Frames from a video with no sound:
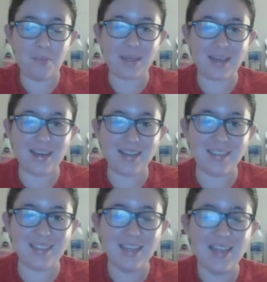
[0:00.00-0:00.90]

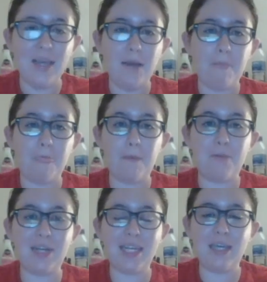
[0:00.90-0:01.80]
because
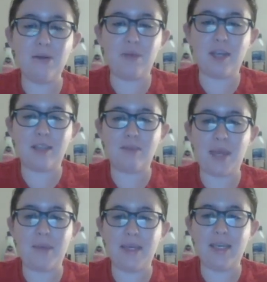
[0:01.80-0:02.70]
putting it with
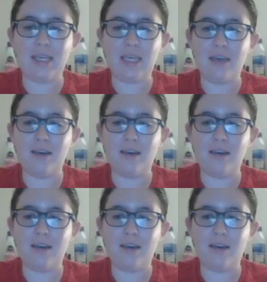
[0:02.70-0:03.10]
maybe